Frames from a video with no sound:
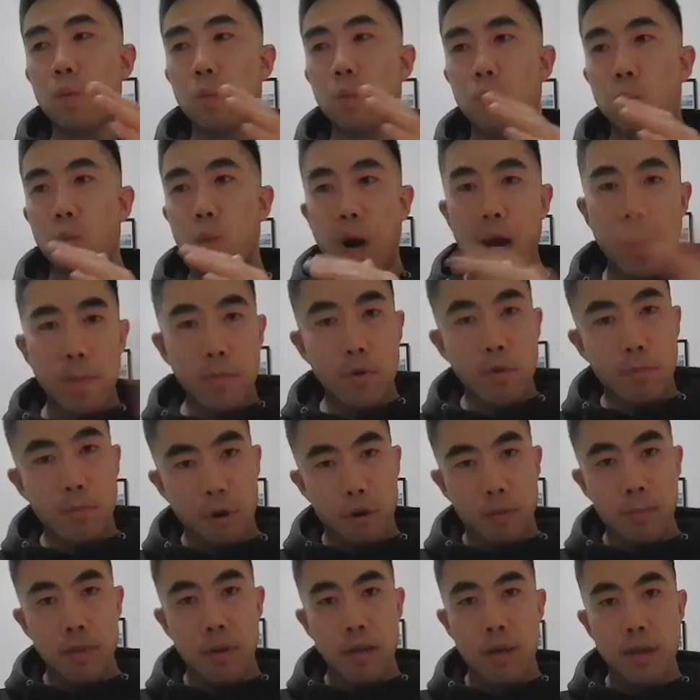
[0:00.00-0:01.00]
way more
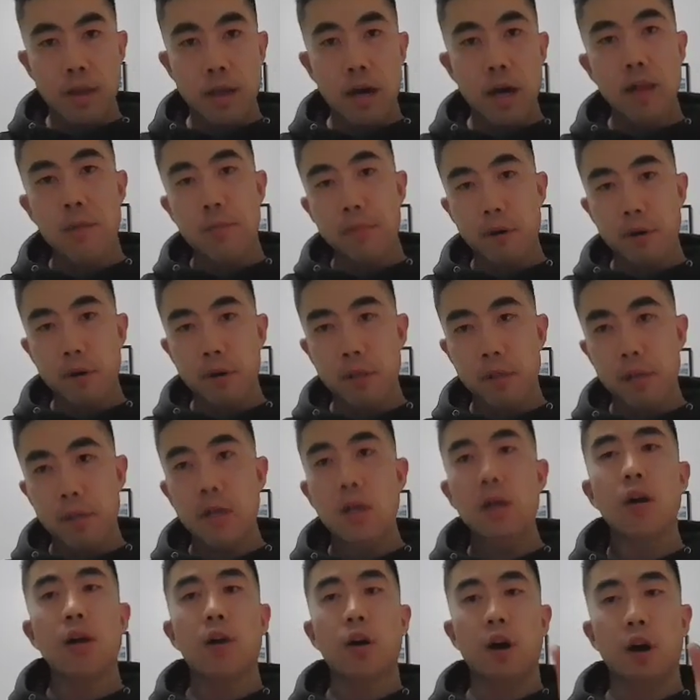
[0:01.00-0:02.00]
popular than other posts,
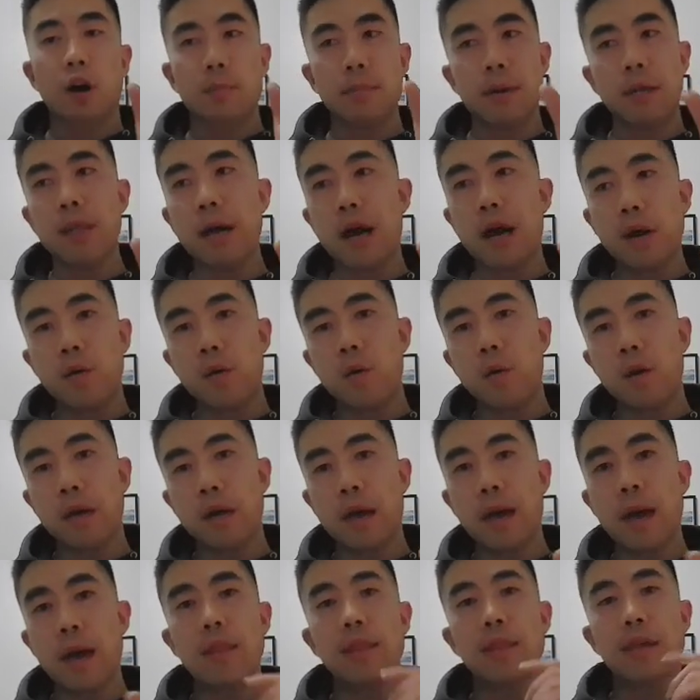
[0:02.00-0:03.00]
copy that
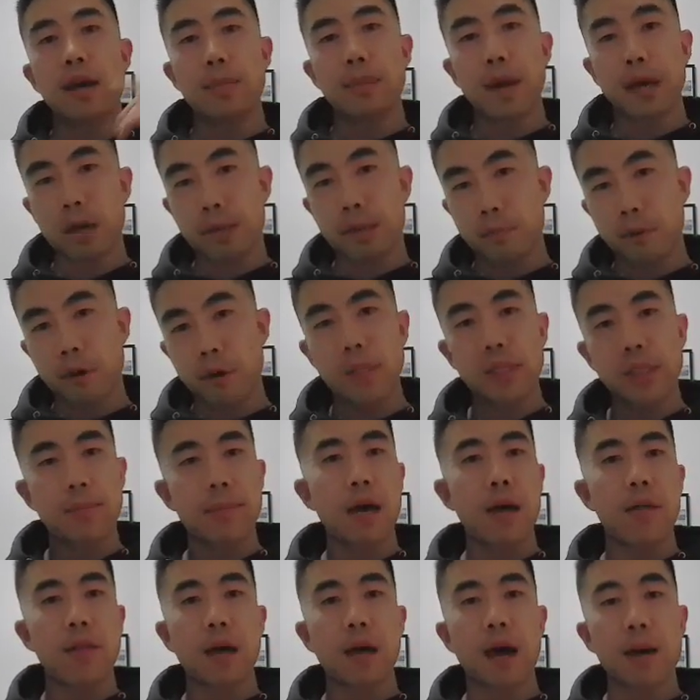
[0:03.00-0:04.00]
hook, and then make a post
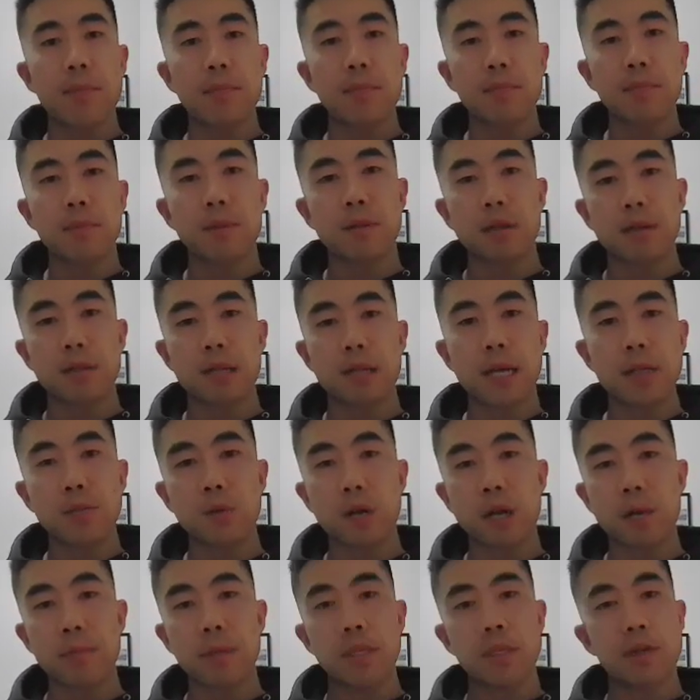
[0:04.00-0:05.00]
about that. And that's
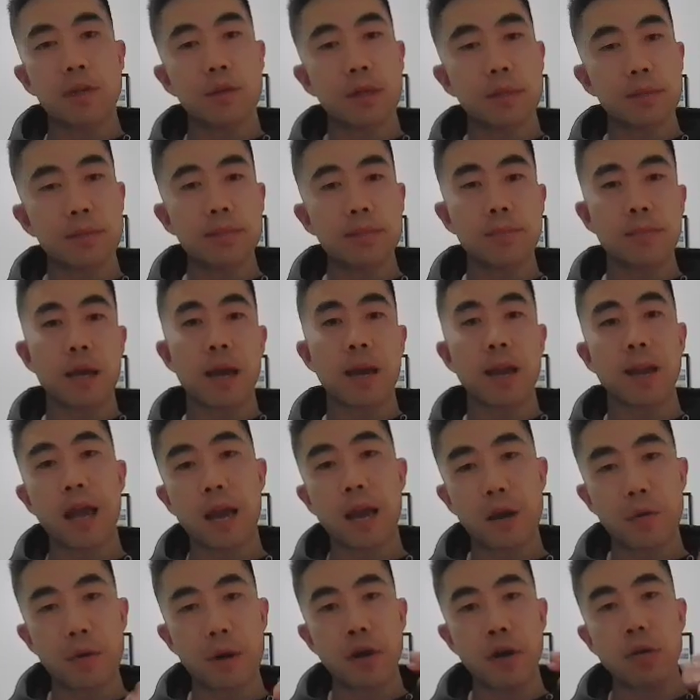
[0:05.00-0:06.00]
what I've been doing and
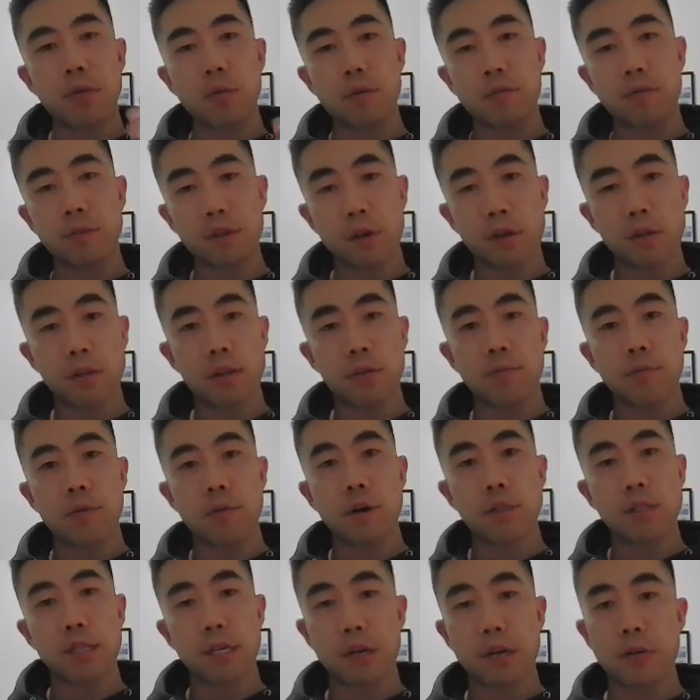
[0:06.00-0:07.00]
layering on with in terms of
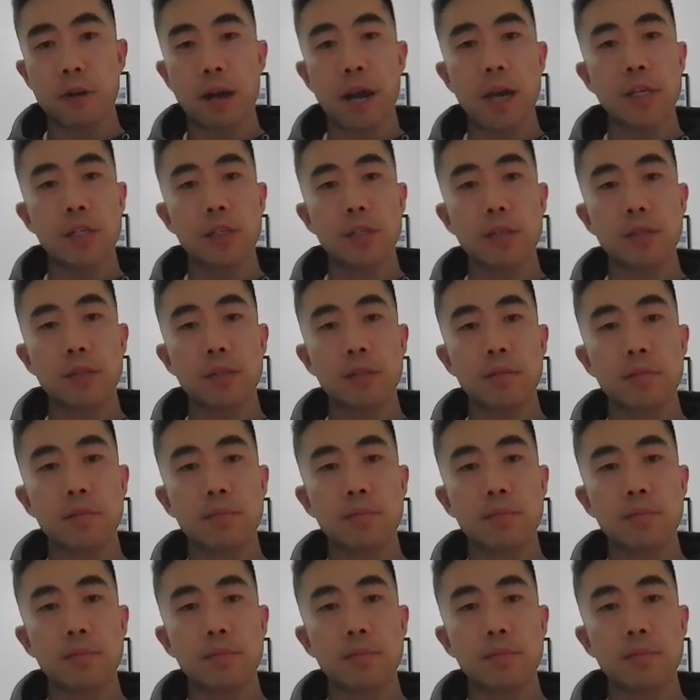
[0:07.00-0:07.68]
content creation.